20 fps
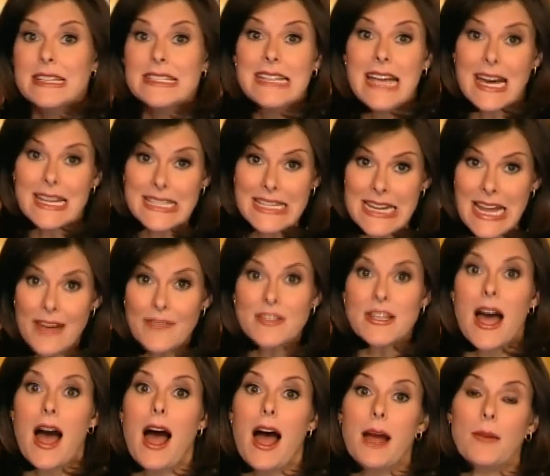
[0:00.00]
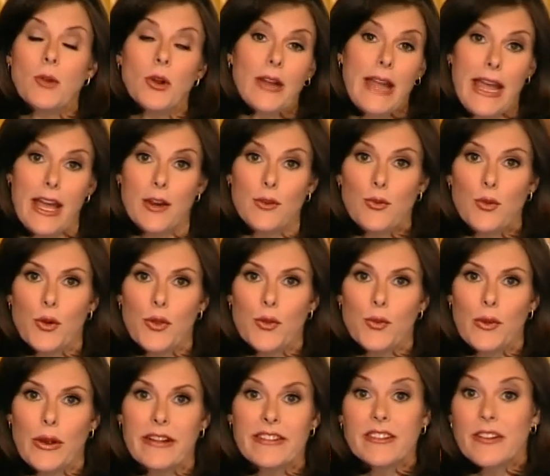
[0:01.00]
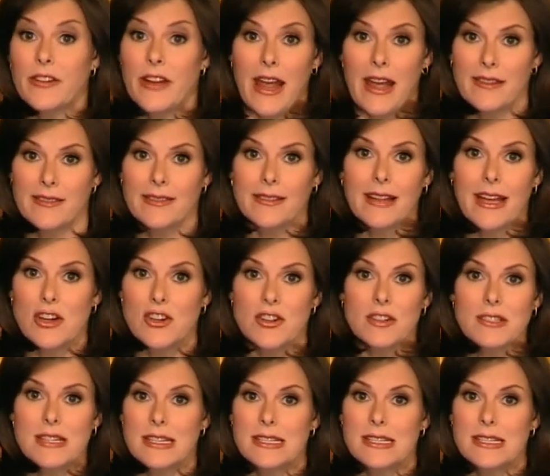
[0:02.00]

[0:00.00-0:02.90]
doesn't have time or can't afford the risk of cancellations